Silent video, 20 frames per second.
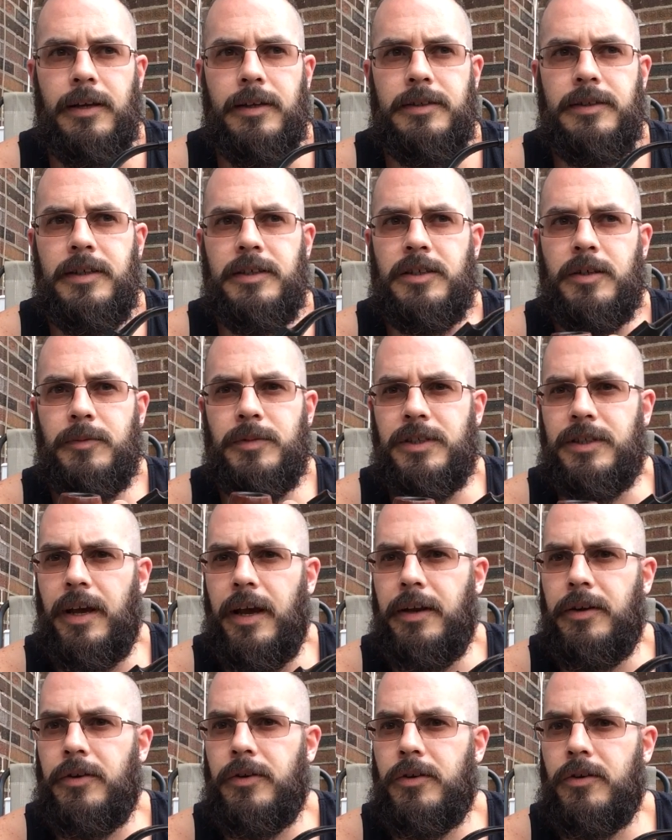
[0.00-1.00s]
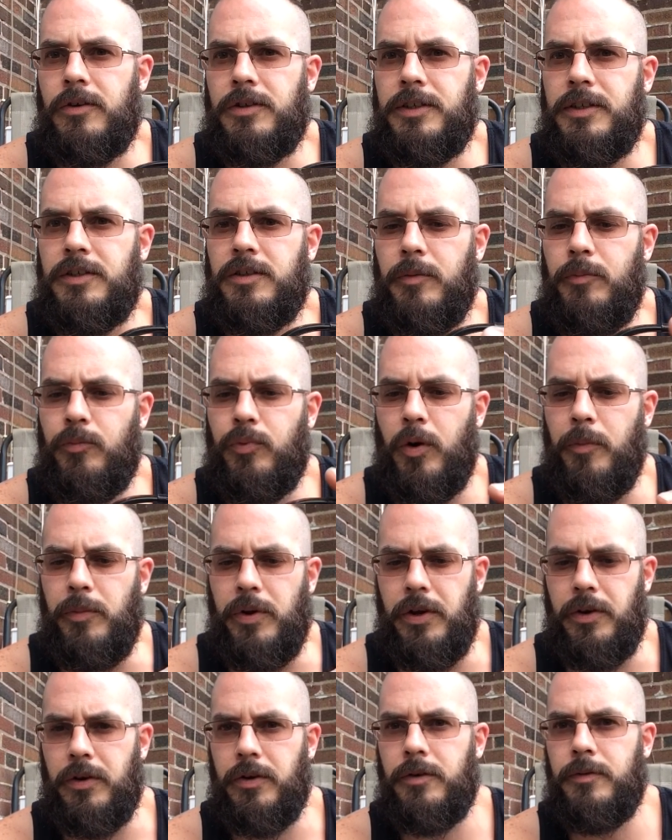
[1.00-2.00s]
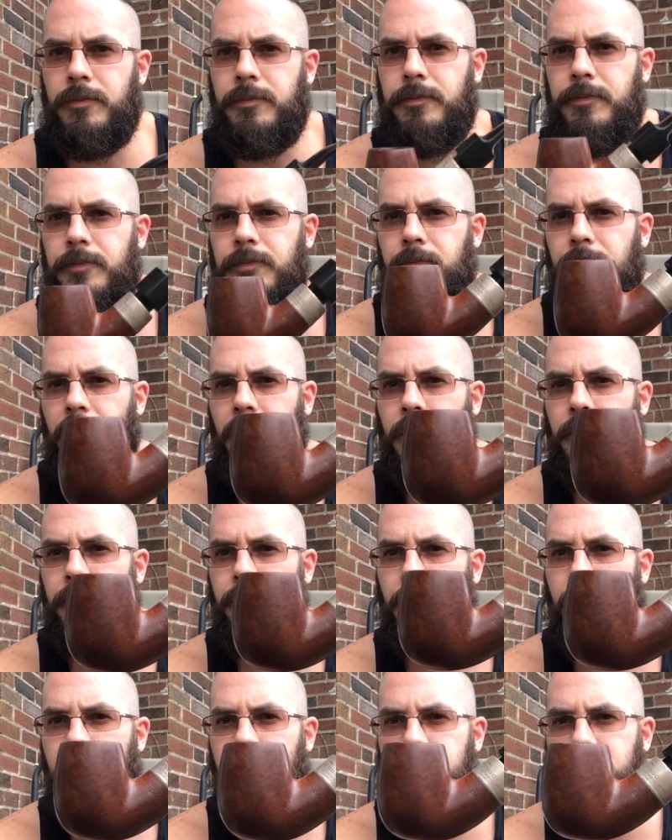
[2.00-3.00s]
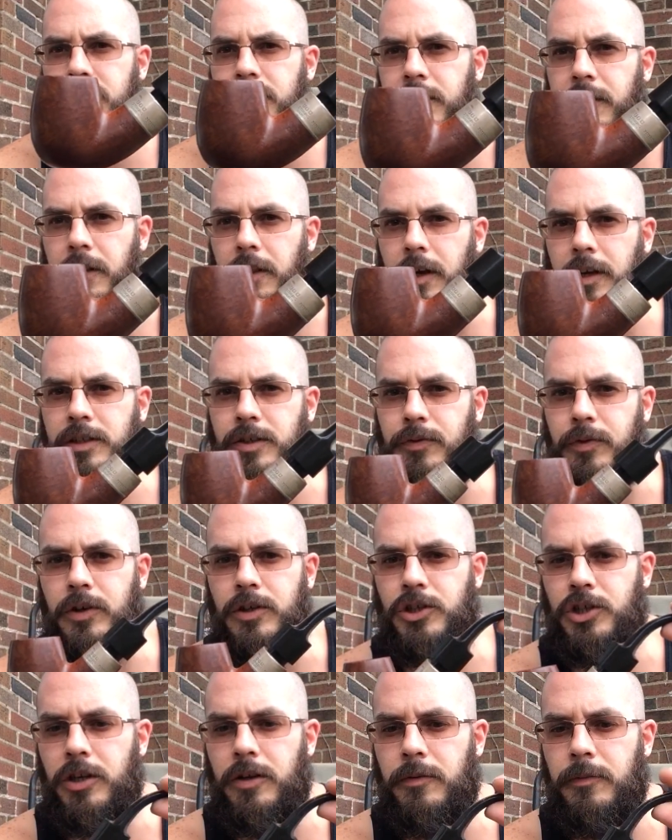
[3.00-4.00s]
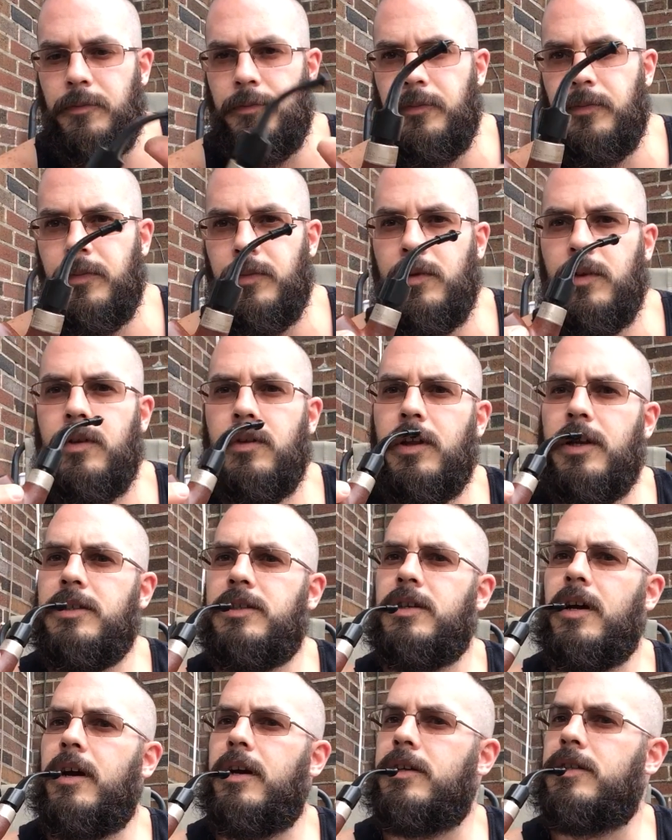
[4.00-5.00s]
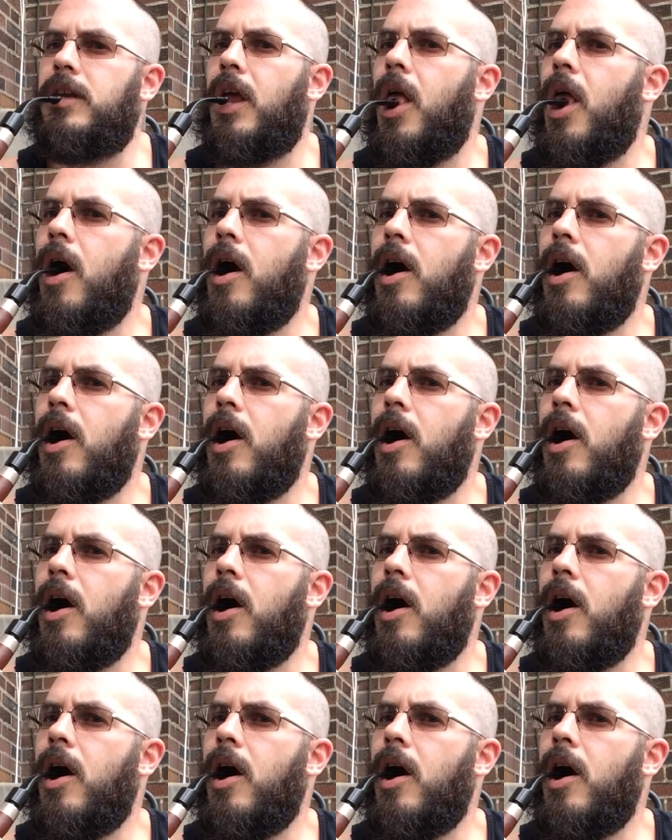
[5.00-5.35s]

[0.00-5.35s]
system standard or system Premier, this is the Deluxe version. Nice size.